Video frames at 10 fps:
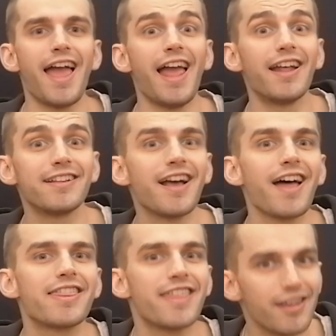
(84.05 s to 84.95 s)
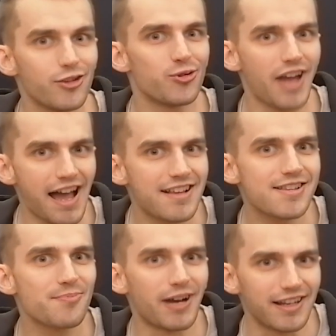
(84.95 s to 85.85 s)
And I think you
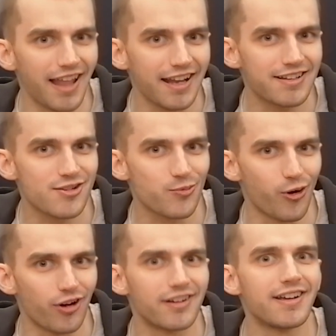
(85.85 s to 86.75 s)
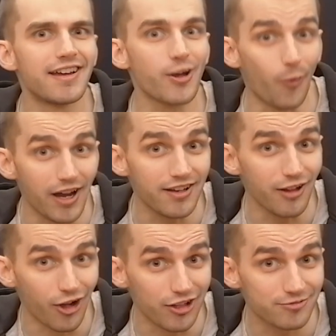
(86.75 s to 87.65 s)
guys might like this one quite a
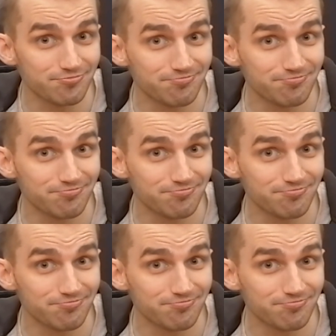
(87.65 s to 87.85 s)
lot.